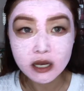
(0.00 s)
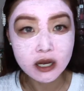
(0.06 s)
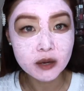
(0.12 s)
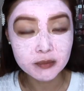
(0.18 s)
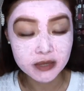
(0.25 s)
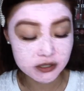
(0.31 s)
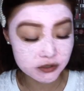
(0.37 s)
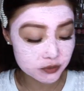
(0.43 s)

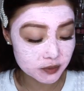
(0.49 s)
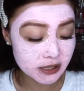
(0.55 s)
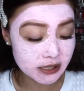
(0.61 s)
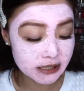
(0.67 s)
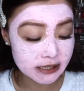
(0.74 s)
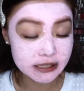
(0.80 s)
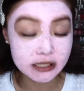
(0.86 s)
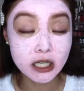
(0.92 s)
It's
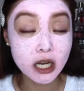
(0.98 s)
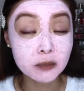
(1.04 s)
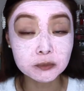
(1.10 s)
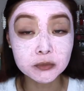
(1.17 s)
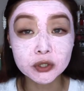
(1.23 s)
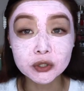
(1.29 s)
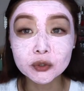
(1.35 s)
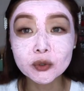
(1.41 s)
really
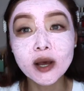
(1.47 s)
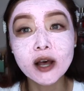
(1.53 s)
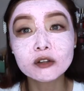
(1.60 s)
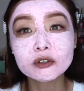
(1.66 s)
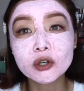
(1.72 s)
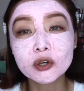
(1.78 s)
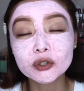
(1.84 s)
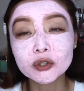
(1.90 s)
up to you how
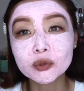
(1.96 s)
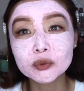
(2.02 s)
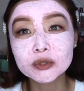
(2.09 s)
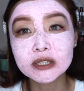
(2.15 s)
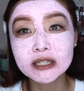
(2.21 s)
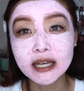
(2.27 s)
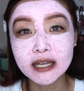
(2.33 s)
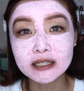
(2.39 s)
long you
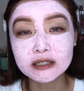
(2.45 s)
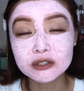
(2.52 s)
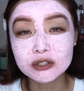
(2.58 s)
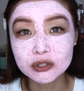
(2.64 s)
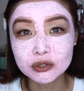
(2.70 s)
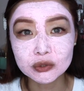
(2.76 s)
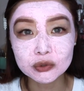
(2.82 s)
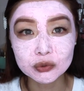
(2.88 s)
would like
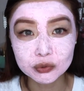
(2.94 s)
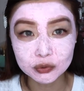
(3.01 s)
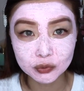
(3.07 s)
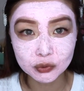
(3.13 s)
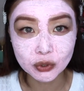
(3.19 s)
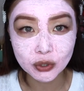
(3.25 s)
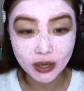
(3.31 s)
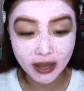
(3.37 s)

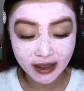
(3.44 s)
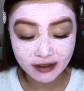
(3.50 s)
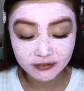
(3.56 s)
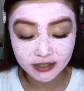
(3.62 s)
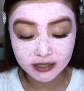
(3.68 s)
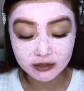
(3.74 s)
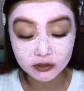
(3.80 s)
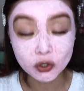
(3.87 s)
to have
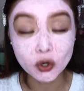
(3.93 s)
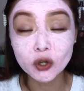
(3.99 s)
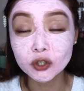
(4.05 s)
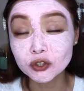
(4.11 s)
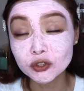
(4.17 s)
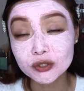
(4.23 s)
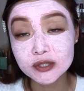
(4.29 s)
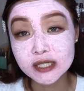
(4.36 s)
it
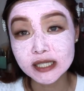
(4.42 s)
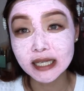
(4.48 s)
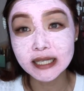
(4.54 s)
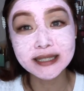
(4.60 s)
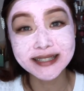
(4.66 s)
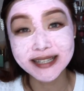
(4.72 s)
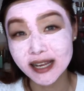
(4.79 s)
on your skin,